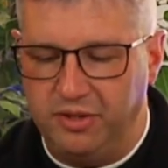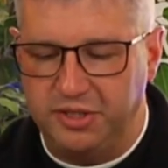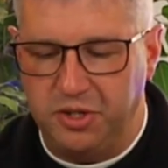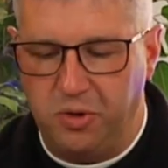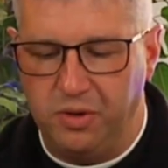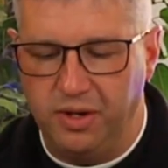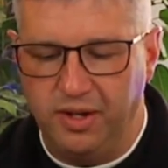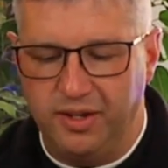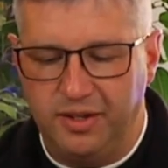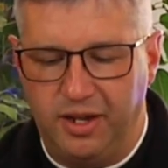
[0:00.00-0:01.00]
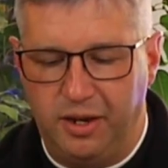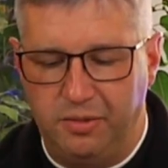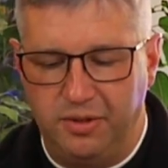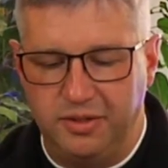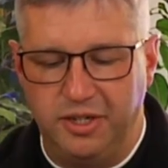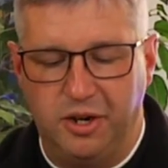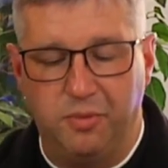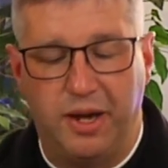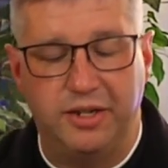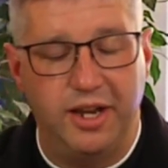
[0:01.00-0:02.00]
So, and
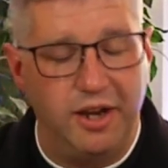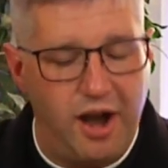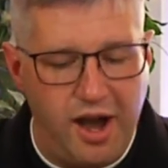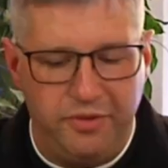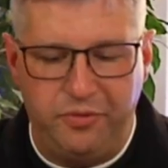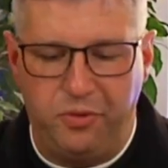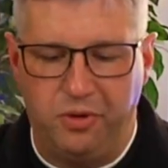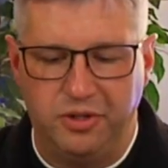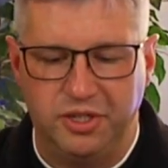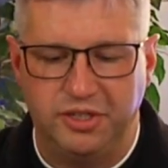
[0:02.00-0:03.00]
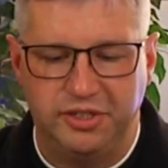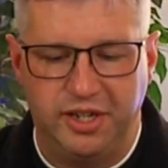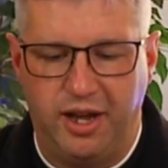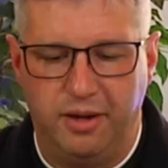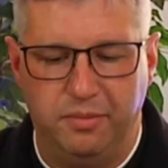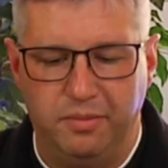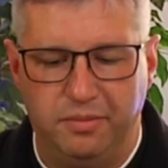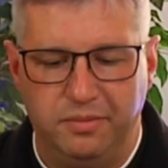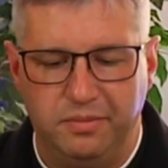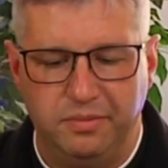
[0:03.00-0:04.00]
my day off or just when
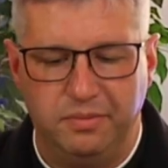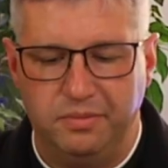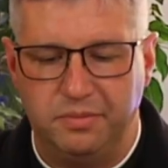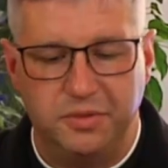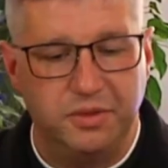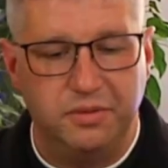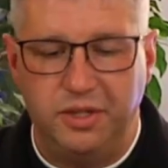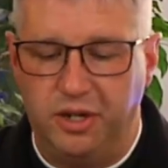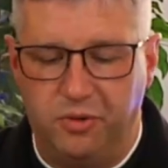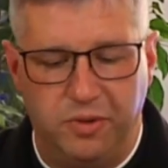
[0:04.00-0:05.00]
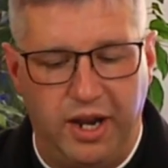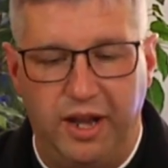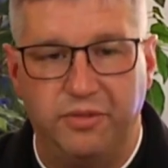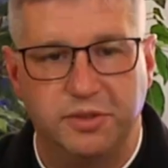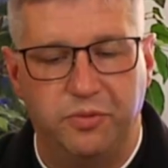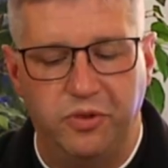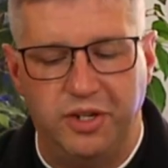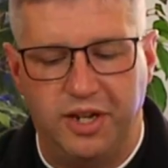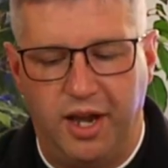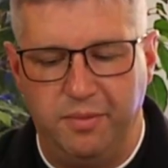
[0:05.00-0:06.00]
I have some free
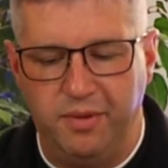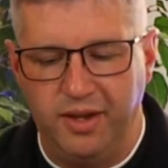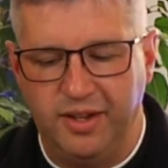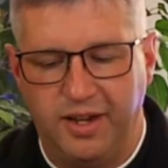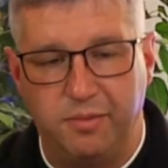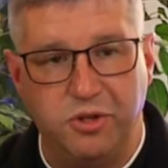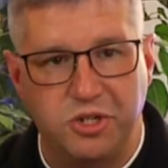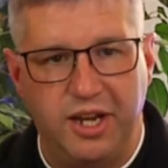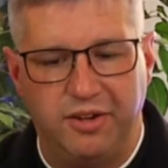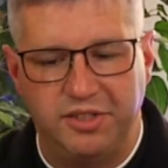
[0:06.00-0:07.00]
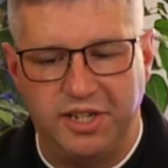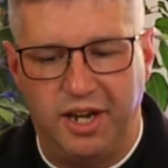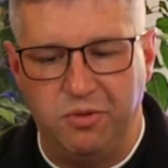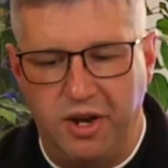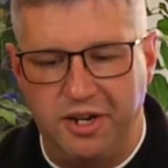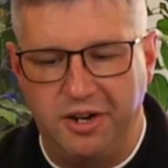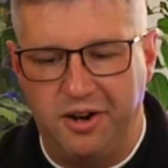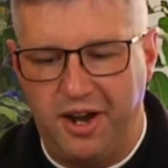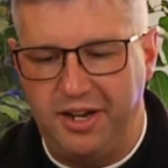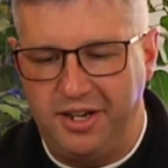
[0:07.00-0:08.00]
time, I'm usually outside running or
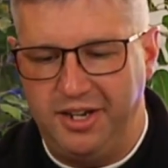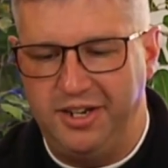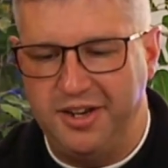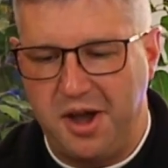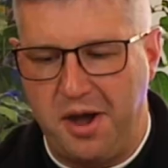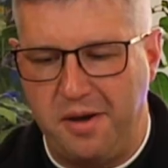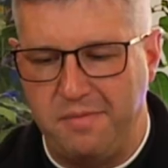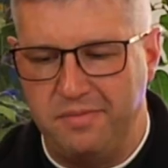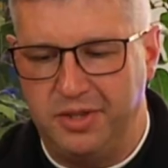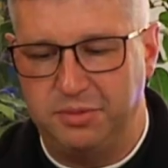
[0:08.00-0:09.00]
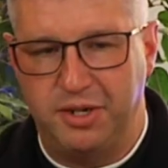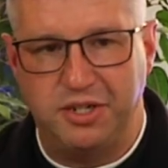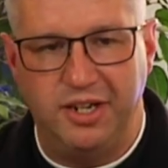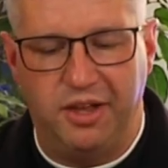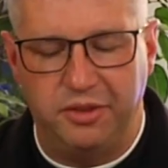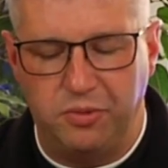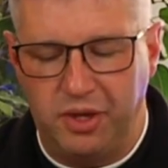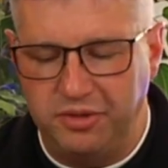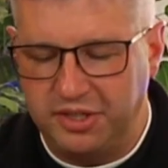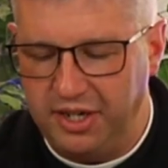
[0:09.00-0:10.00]
hiking, especially now that the
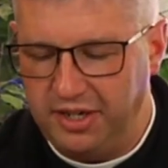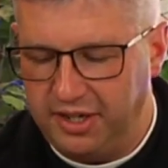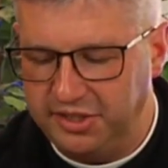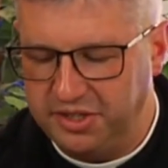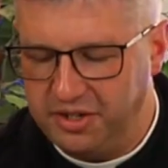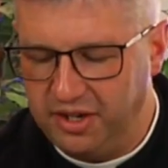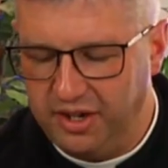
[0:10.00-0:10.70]
weather's getting nicer.